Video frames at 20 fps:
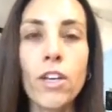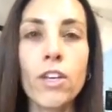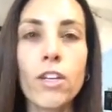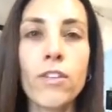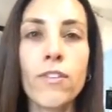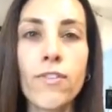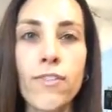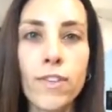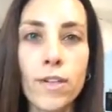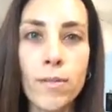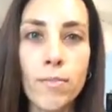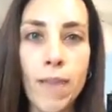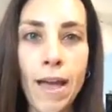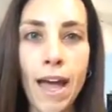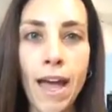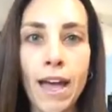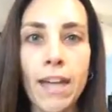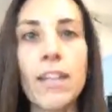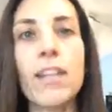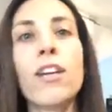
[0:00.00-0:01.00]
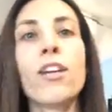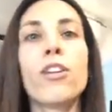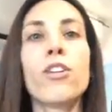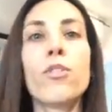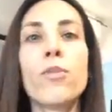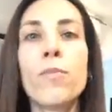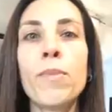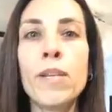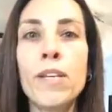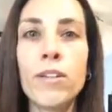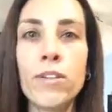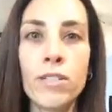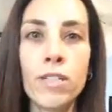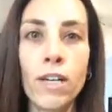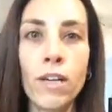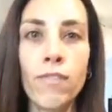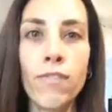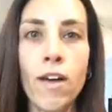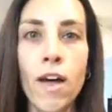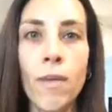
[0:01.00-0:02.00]
You feel bad, you beat
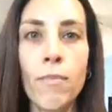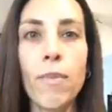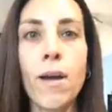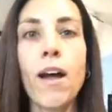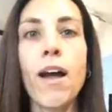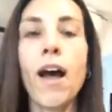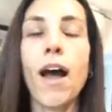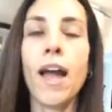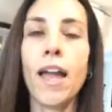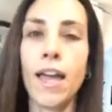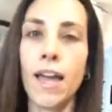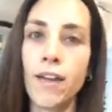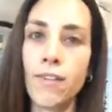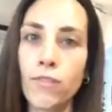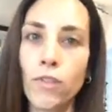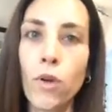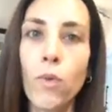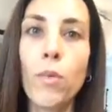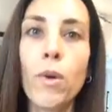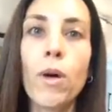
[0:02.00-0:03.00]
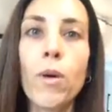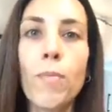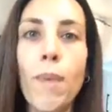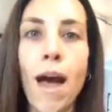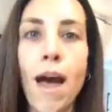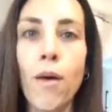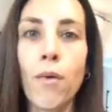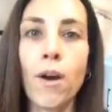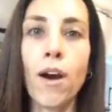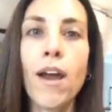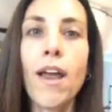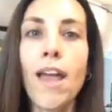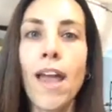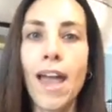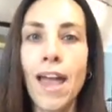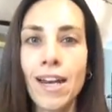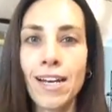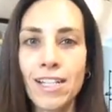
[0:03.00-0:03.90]
yourself up, I have no willpower, and